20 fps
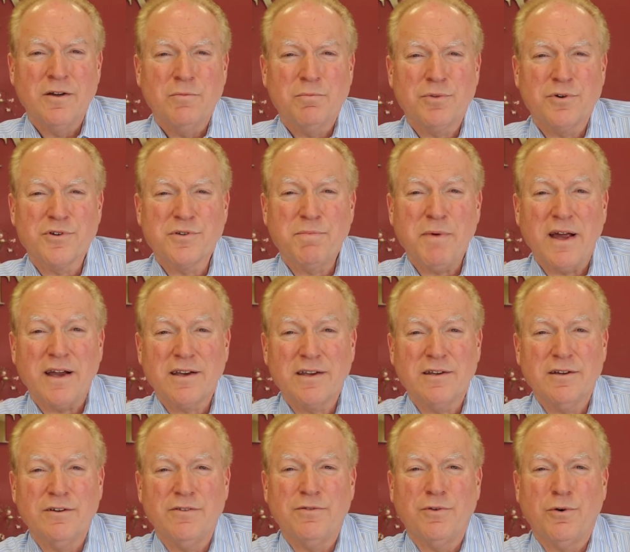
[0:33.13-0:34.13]

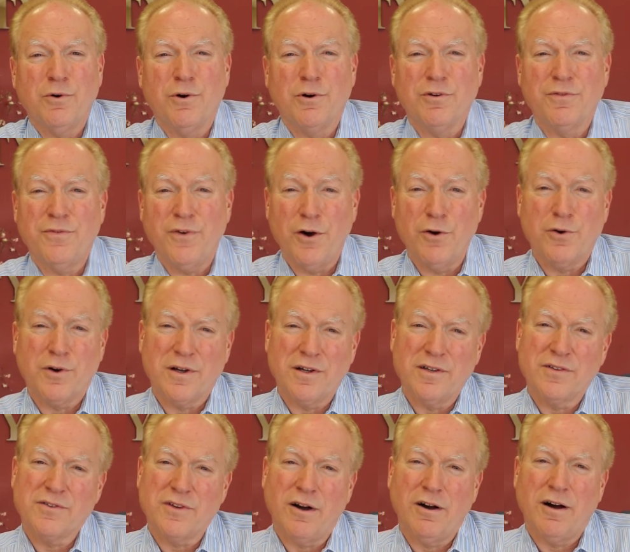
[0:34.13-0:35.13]
perspective or
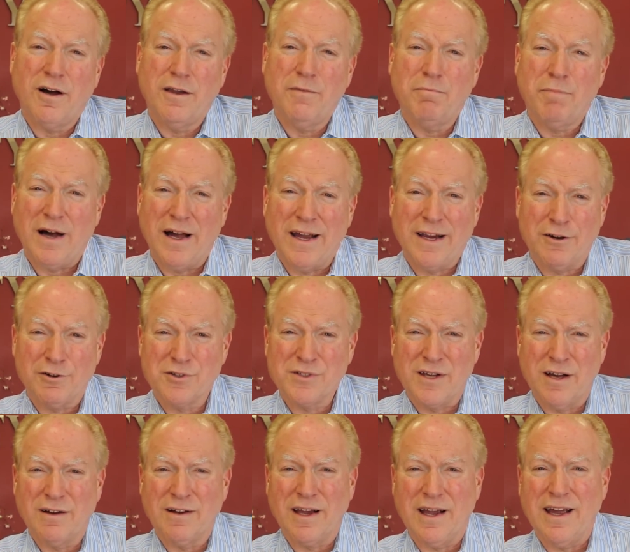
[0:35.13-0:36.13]
focus on buying or
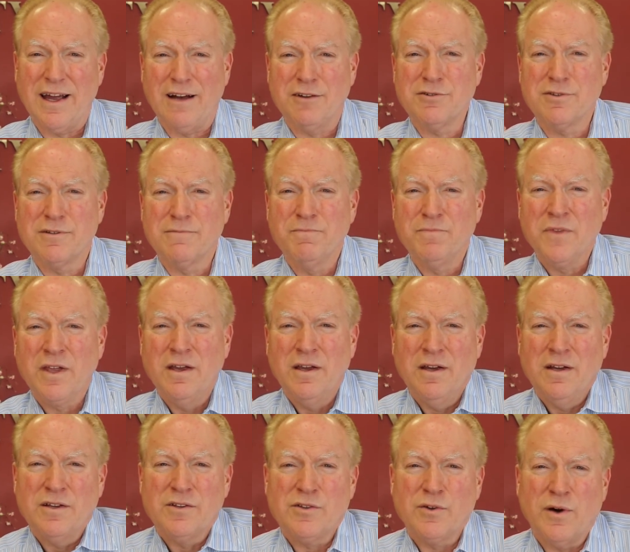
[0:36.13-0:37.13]
selling a house.
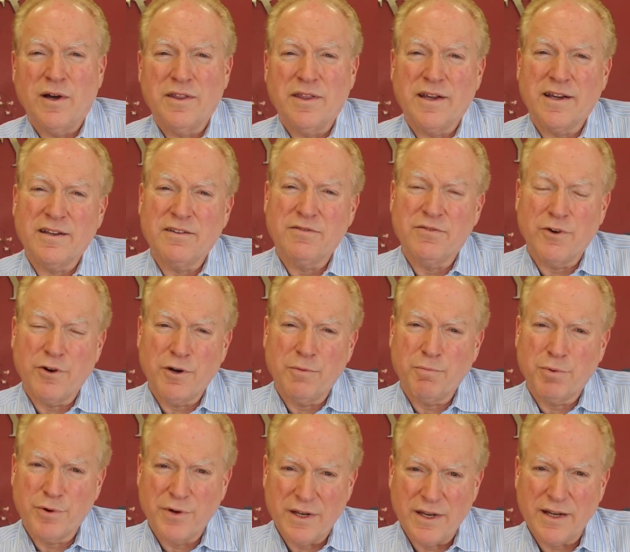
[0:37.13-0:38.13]
So I think it's very
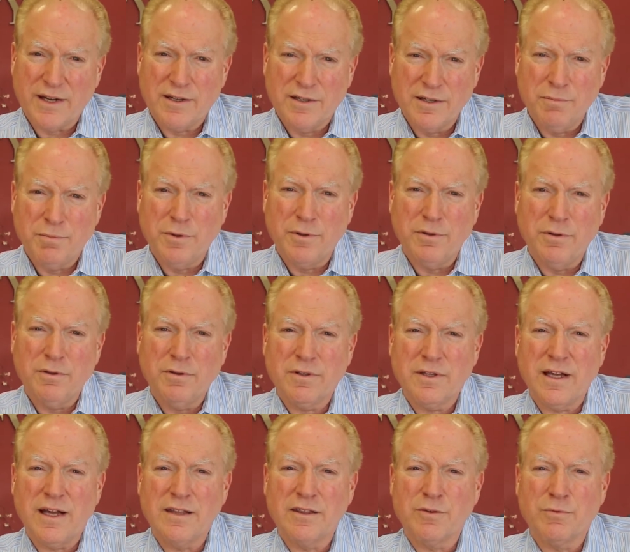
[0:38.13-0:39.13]
predictable
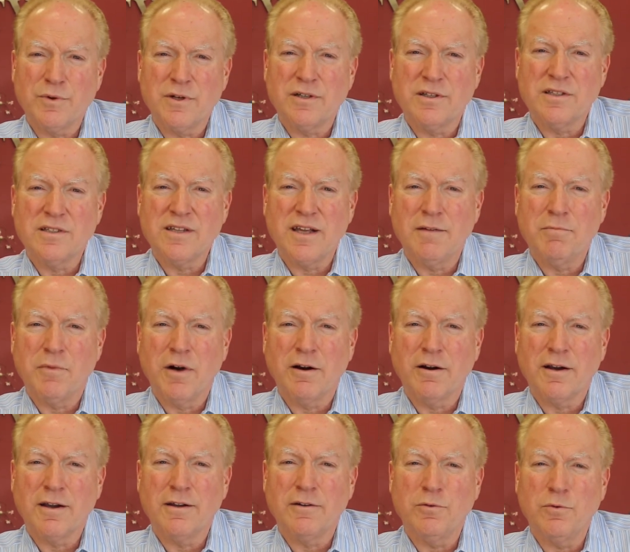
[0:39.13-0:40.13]
that the real estate
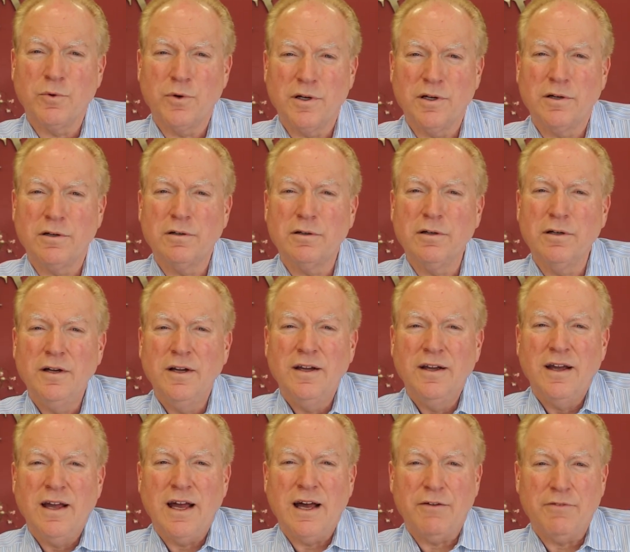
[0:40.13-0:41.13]
market will
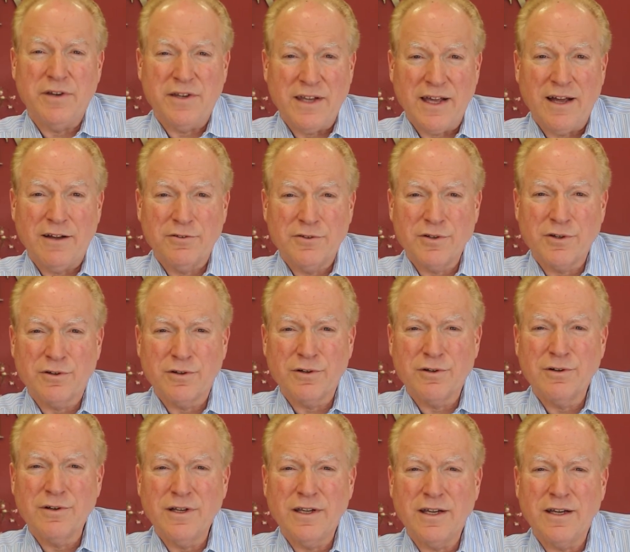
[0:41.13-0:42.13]
have a
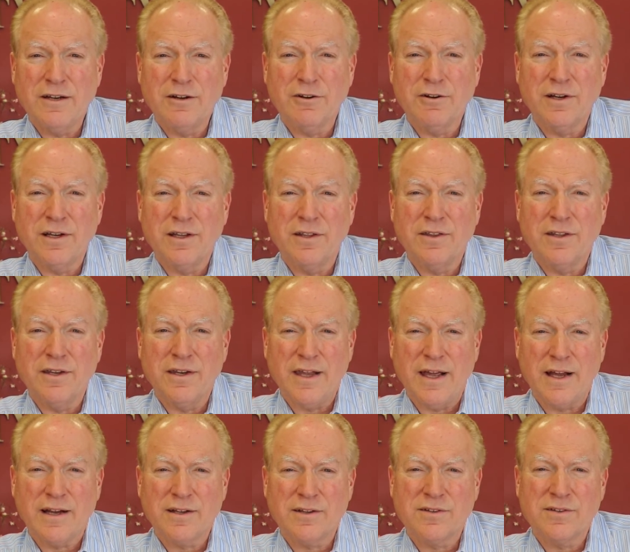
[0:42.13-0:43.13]
downturn here in the
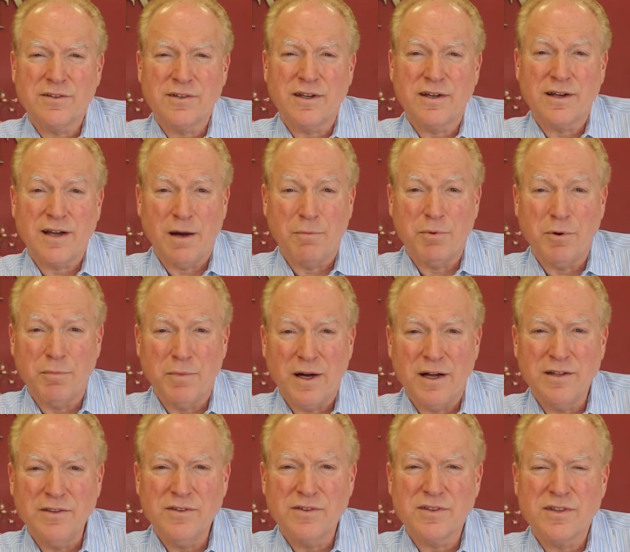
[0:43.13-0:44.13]
next couple
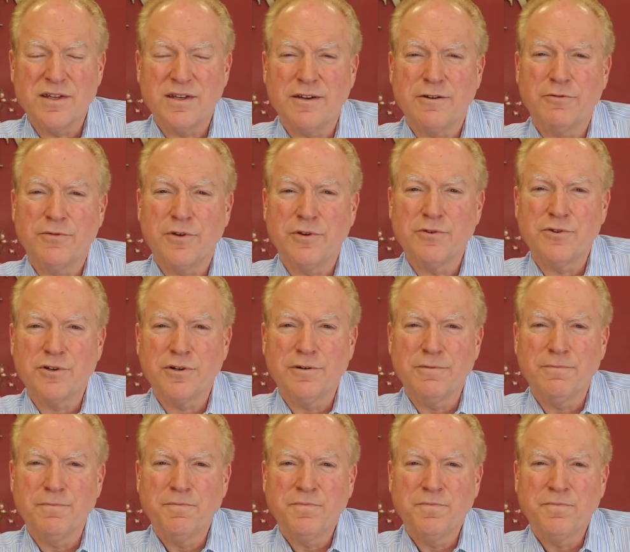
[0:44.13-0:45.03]
months, the near future.